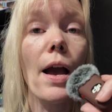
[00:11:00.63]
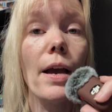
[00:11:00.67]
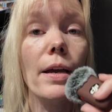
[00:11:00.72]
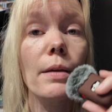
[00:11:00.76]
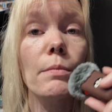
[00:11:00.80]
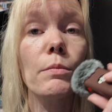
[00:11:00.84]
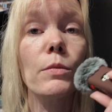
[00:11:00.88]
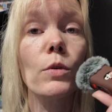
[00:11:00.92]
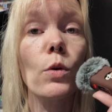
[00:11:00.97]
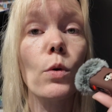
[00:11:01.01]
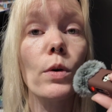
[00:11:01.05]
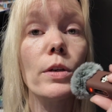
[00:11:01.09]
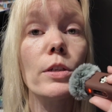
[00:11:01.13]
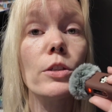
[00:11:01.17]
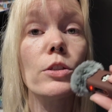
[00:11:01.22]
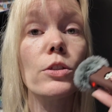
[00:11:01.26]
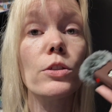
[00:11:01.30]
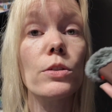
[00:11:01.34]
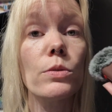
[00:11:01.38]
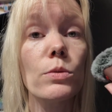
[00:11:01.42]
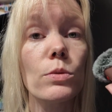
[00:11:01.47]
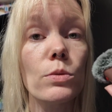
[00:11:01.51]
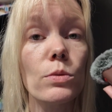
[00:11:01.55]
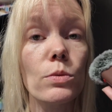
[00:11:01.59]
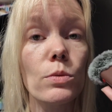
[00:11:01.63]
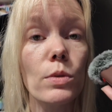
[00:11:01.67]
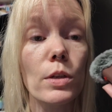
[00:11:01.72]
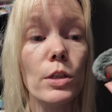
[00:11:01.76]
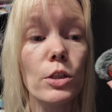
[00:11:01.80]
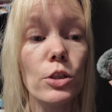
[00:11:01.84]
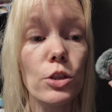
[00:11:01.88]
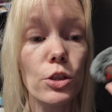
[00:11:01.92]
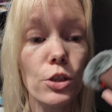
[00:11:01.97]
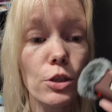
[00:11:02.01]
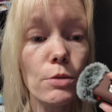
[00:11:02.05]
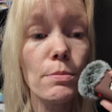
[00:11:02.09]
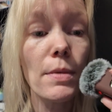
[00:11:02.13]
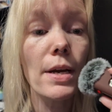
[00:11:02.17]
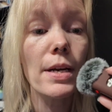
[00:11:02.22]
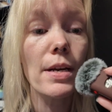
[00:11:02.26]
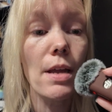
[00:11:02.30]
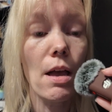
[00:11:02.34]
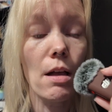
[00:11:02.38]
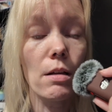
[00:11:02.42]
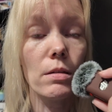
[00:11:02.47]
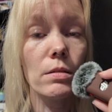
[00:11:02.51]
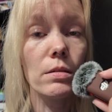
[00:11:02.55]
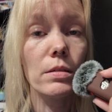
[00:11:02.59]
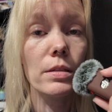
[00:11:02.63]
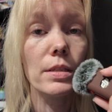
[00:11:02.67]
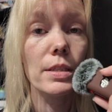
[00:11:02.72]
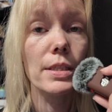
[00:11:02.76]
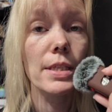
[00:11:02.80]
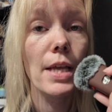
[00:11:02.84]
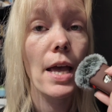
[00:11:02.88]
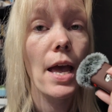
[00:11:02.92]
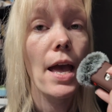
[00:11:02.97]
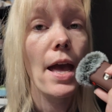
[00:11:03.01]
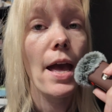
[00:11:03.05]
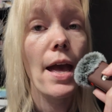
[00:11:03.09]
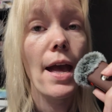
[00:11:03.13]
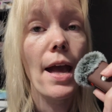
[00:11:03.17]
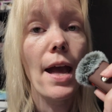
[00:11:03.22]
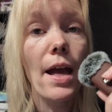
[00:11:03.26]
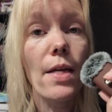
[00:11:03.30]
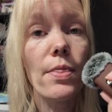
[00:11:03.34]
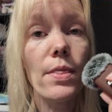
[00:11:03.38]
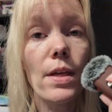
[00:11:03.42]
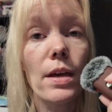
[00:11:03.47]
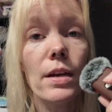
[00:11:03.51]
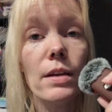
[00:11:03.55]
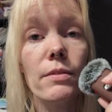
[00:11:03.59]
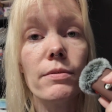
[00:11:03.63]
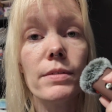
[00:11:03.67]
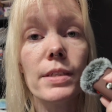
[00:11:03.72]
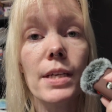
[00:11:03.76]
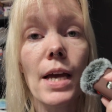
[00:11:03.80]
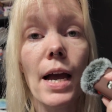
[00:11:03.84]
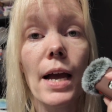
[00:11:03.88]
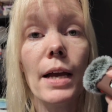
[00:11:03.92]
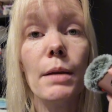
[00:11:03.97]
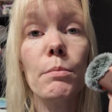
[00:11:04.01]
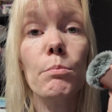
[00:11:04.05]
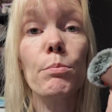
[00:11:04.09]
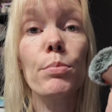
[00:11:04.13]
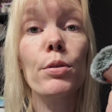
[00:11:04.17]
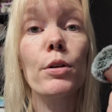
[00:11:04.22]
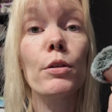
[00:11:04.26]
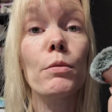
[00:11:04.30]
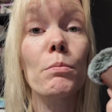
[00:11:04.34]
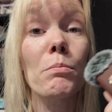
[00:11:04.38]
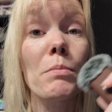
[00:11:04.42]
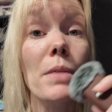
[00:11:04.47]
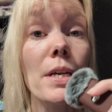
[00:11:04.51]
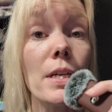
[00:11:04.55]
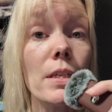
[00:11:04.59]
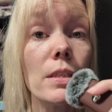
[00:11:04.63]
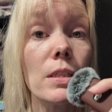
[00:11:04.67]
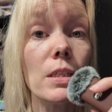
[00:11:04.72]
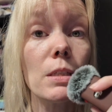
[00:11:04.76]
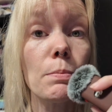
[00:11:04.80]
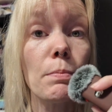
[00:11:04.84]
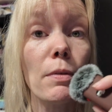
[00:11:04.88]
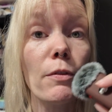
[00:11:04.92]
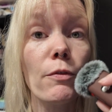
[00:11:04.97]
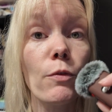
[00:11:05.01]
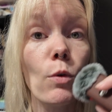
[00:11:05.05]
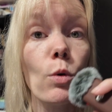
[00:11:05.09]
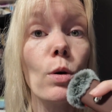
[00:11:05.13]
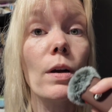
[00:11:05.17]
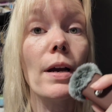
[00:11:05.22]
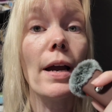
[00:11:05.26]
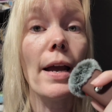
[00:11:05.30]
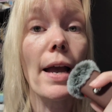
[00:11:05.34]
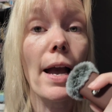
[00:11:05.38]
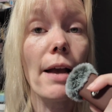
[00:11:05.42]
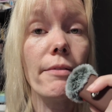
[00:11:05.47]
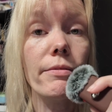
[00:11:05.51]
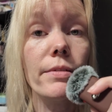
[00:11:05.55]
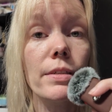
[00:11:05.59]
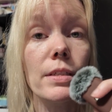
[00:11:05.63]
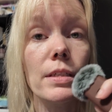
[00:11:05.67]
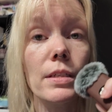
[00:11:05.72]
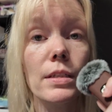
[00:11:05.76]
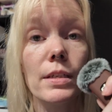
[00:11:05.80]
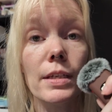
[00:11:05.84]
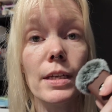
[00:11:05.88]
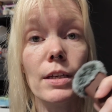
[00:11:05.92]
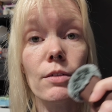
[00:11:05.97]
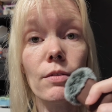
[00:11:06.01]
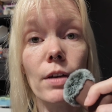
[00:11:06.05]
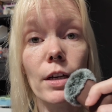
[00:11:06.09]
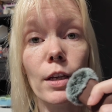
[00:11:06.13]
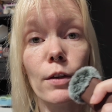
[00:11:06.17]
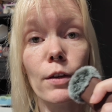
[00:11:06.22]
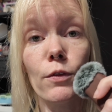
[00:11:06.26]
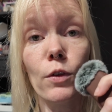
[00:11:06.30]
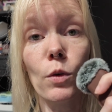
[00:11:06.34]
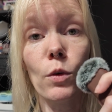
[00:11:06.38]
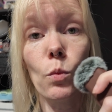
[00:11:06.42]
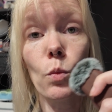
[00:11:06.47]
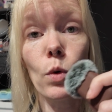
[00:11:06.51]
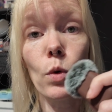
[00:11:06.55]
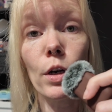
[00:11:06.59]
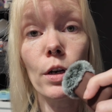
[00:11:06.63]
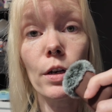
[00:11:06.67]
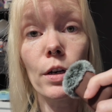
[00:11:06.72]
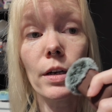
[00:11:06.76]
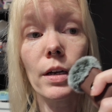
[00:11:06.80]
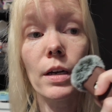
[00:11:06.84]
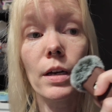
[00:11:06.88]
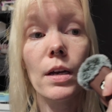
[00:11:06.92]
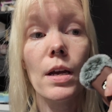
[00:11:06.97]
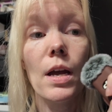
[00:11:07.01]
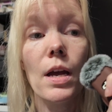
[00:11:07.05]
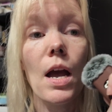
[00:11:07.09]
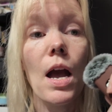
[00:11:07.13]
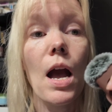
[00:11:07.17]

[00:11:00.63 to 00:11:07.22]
I'm going to do my nails, and then if time permits before I have to get ready for work,